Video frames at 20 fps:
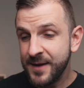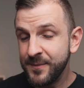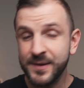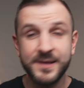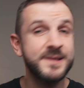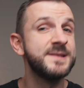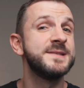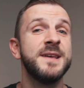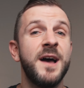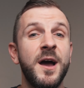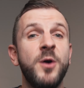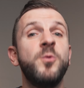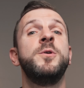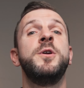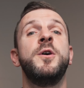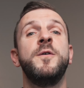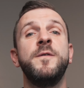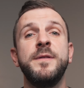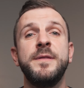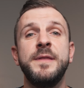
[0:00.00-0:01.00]
because I would
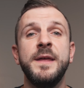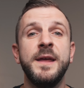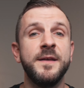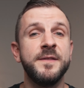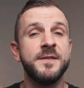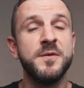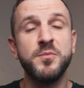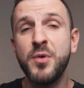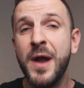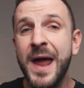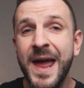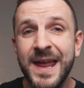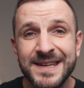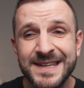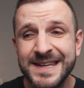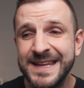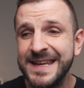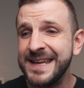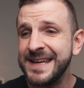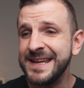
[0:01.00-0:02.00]
overthink the
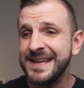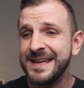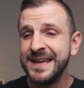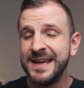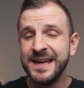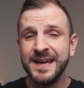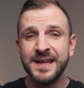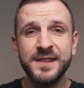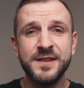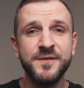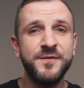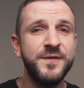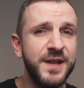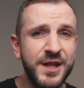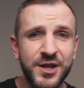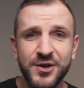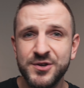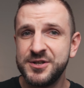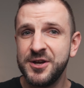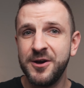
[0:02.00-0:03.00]
branding, the
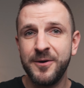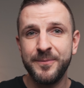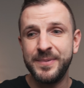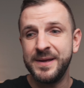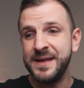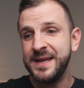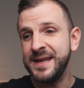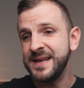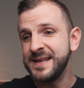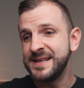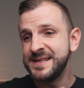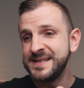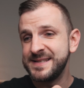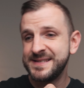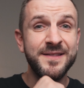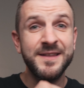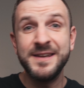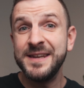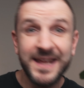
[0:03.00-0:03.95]
video topics, the